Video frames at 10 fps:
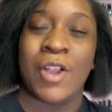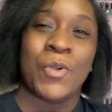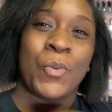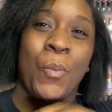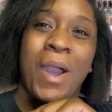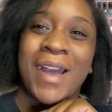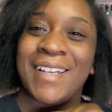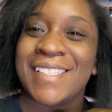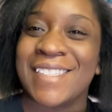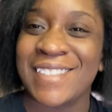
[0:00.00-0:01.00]

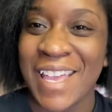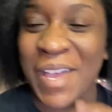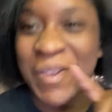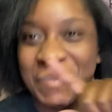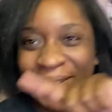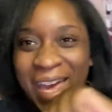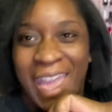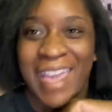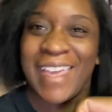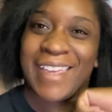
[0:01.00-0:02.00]
What's up,
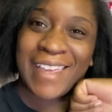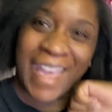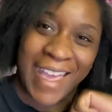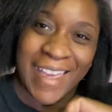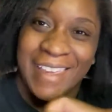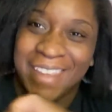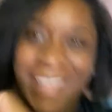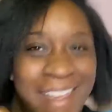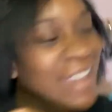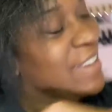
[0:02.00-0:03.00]
gang, gang,
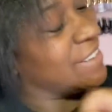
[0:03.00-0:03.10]
gang,